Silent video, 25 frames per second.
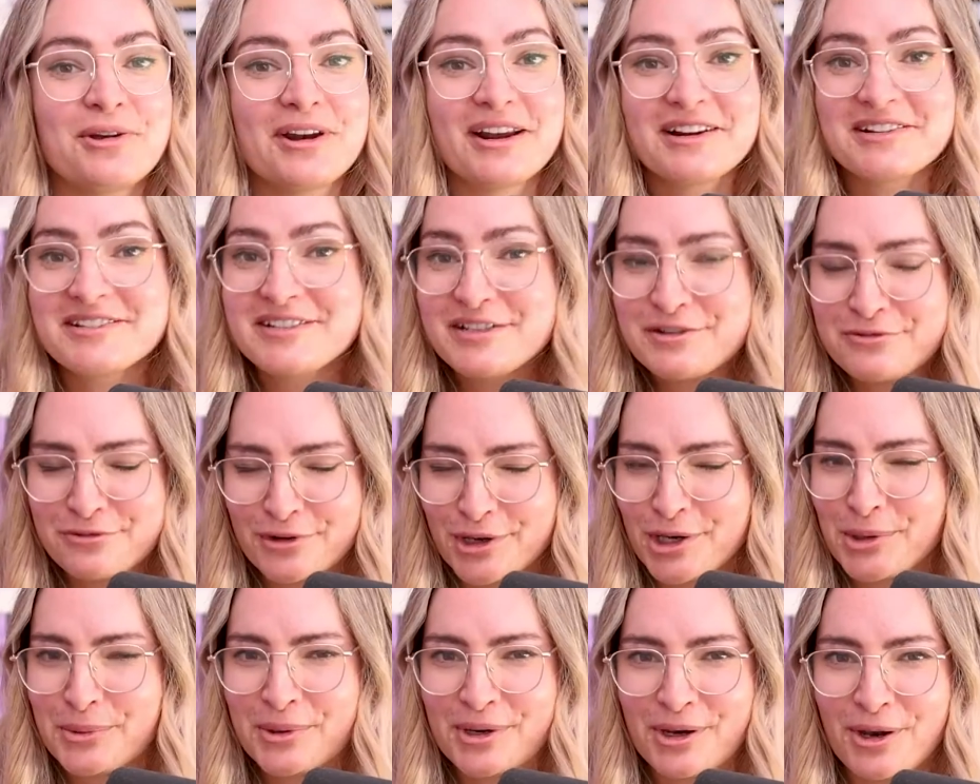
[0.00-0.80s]
you can actually
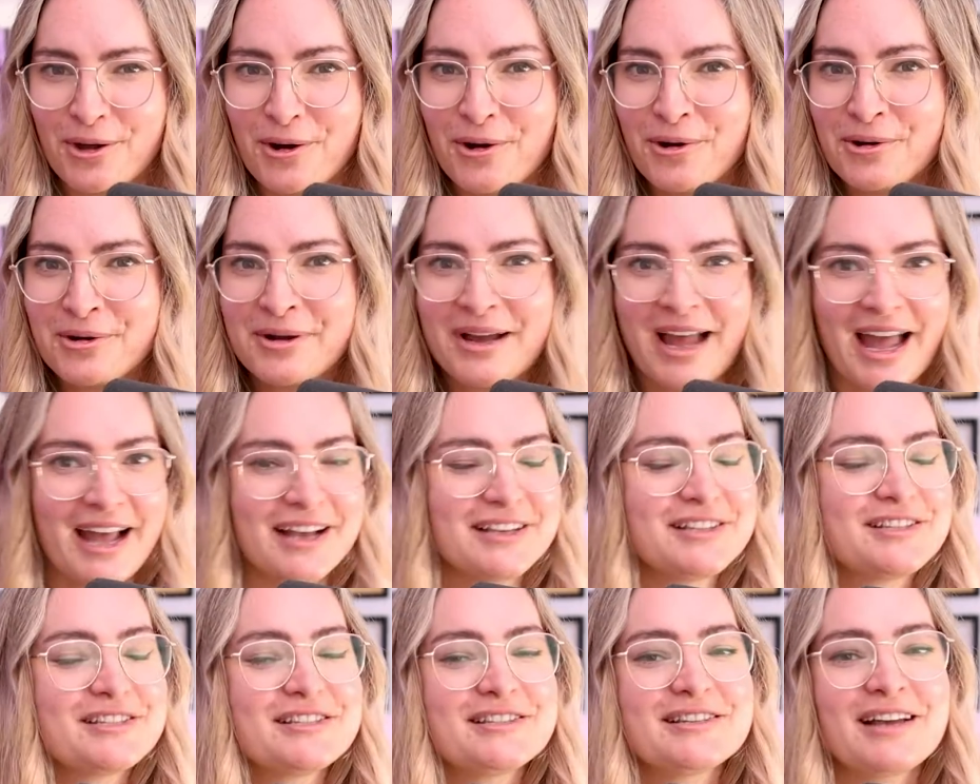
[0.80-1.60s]
follow along
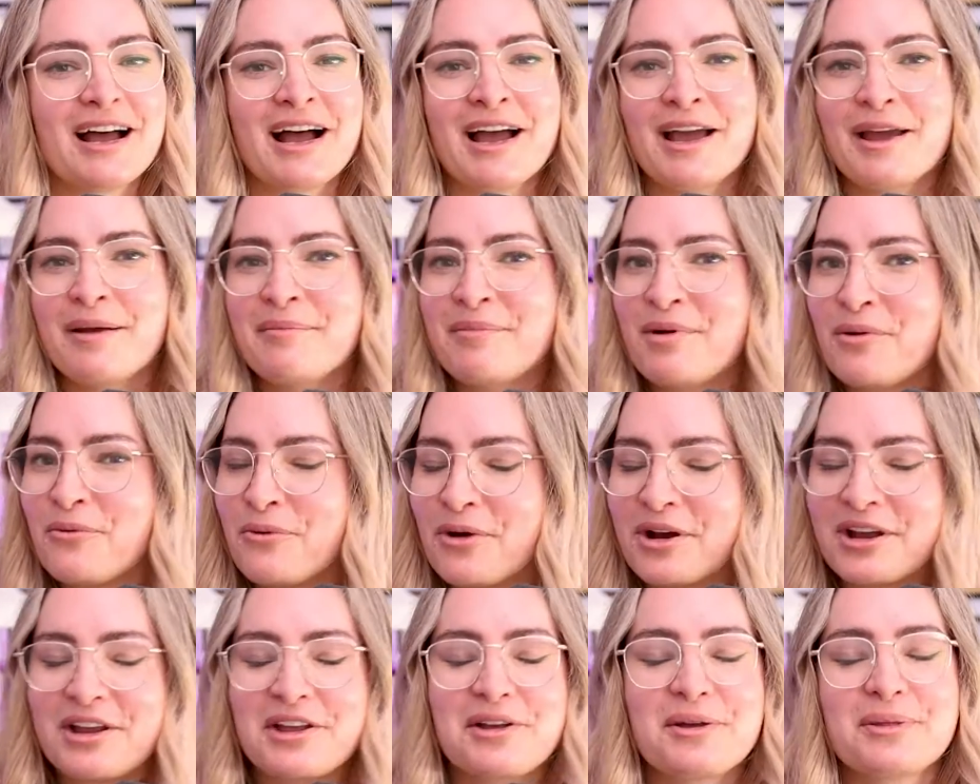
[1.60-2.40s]
as I'm
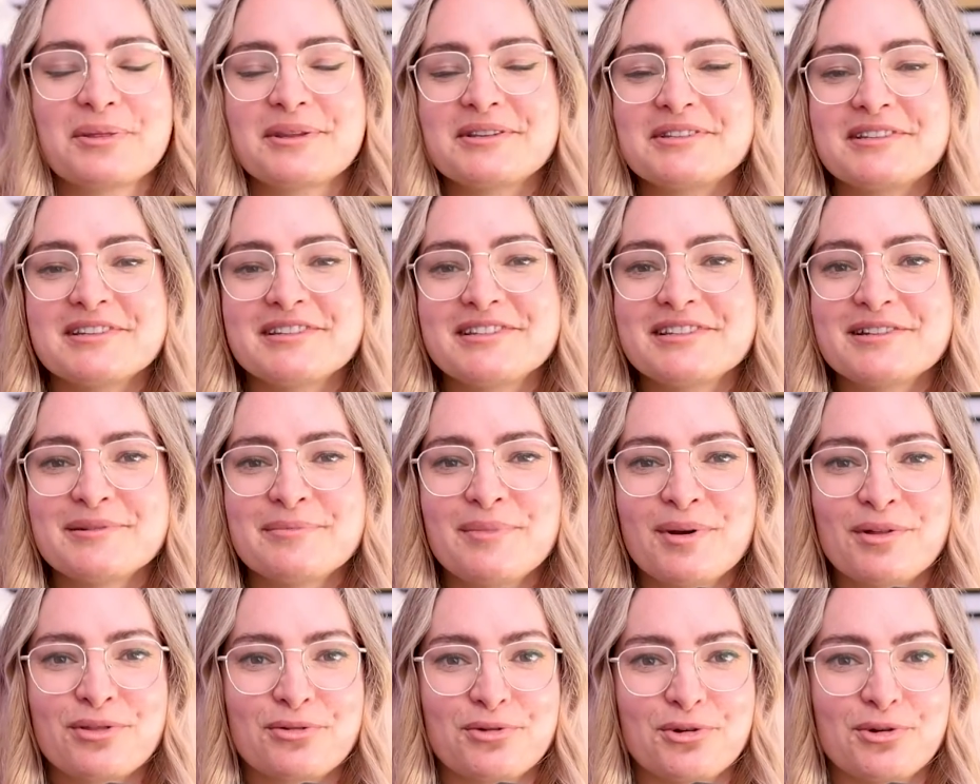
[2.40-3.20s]
working on the
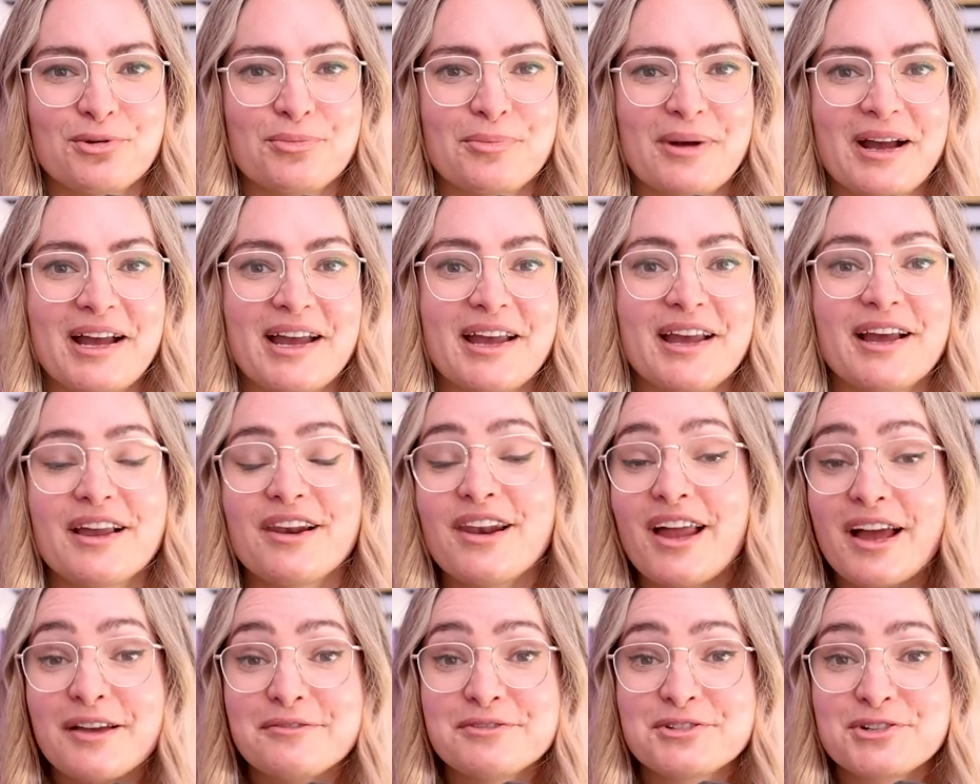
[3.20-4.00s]
system through my
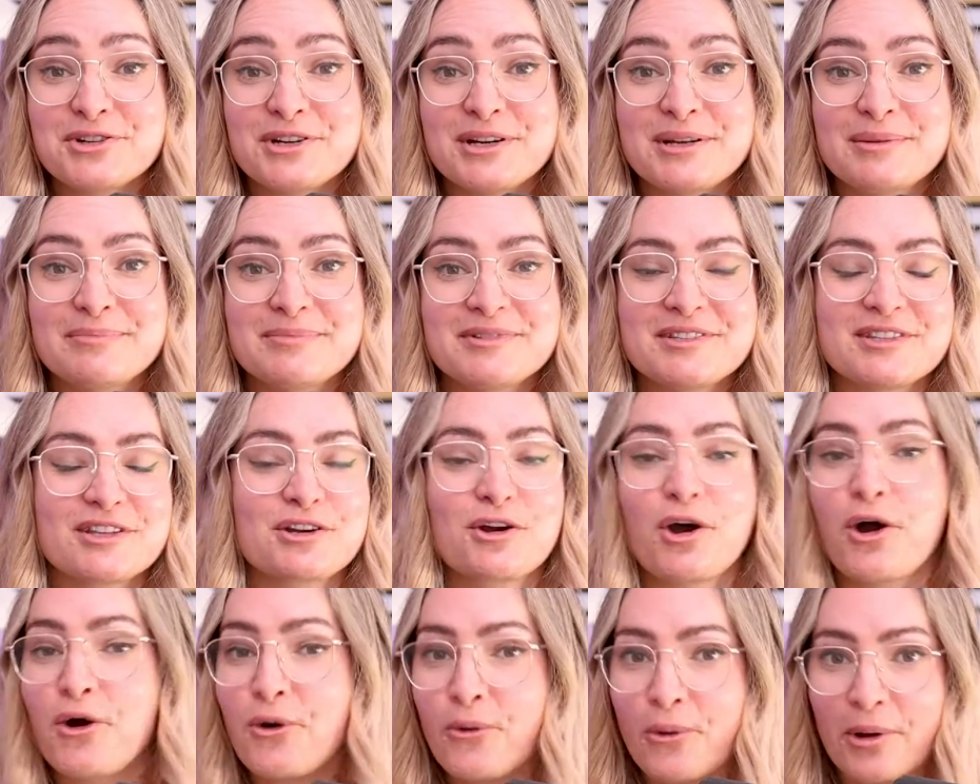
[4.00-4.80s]
live streams,
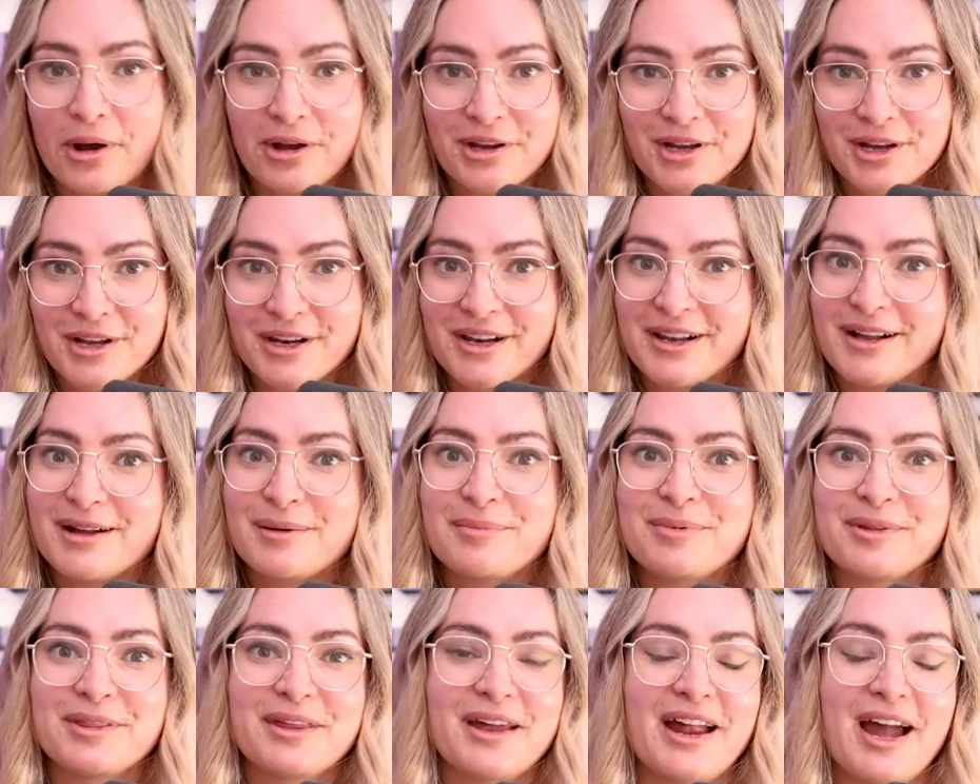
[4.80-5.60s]
the co-working
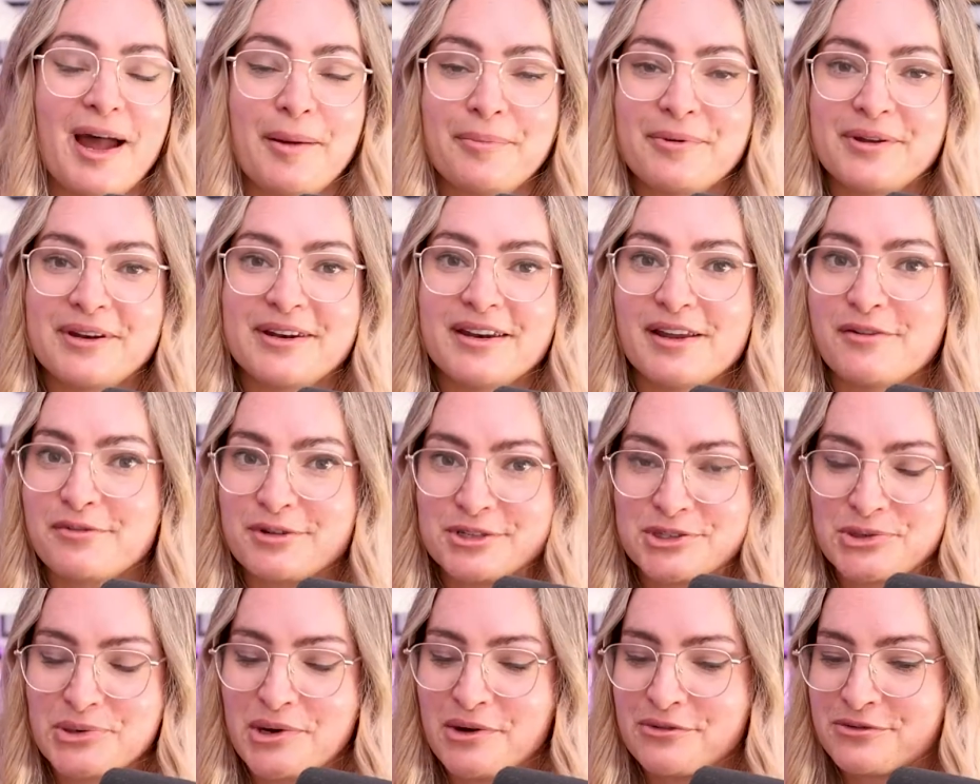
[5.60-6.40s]
club that happen
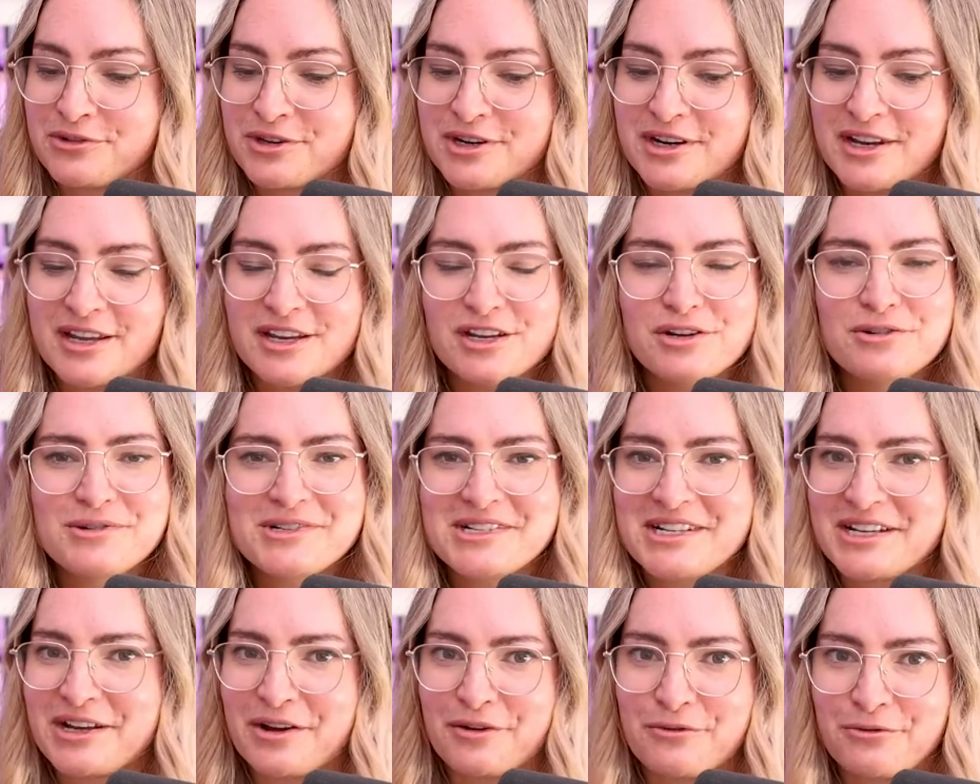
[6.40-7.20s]
every so often,
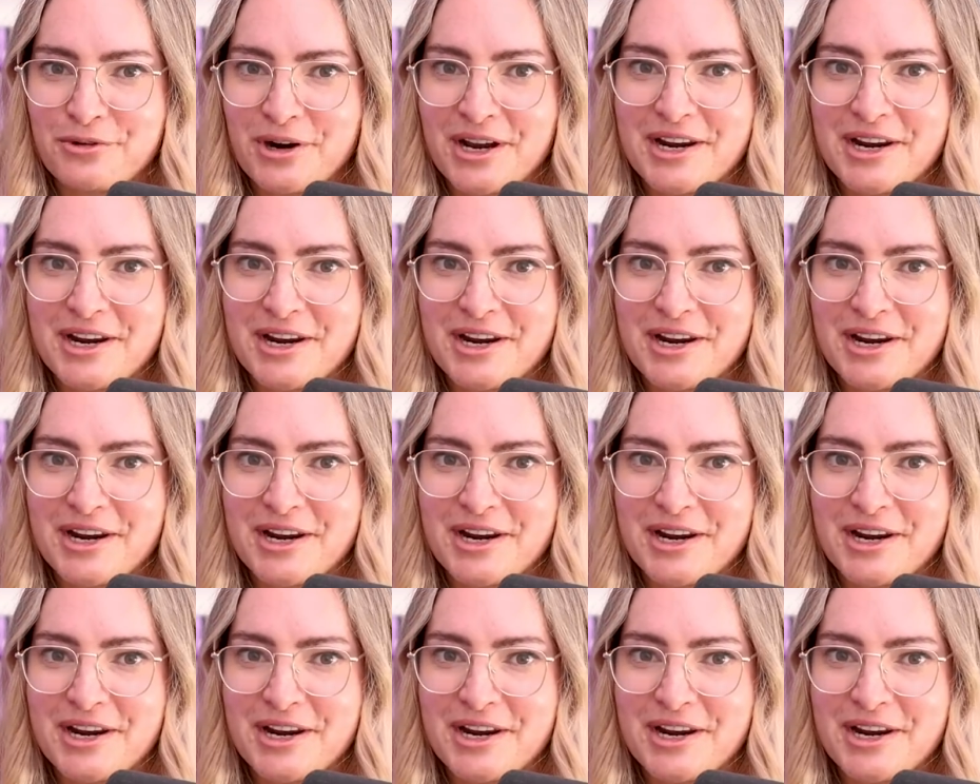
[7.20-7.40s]
usually on